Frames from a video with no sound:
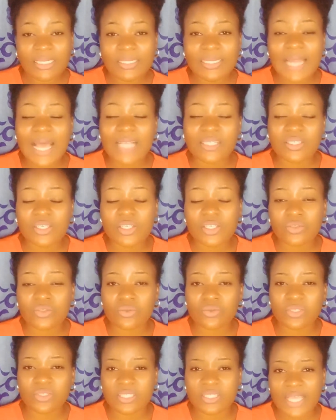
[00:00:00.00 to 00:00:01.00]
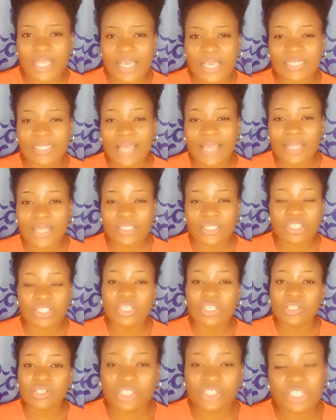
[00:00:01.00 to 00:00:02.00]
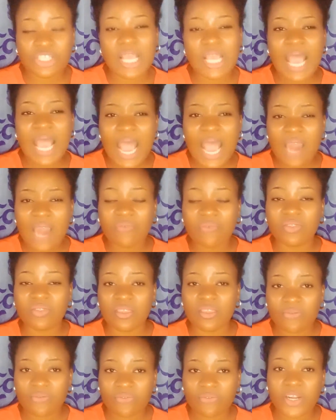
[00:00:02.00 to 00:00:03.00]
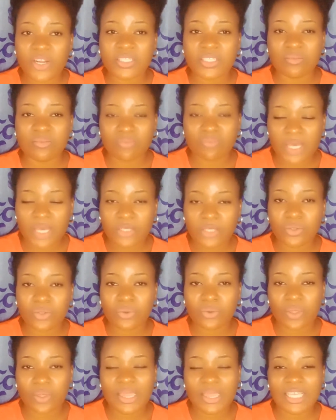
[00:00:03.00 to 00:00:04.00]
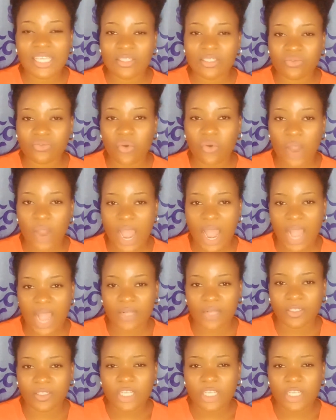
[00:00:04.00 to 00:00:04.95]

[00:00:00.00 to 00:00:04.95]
That is to say that she have different men doing things for her.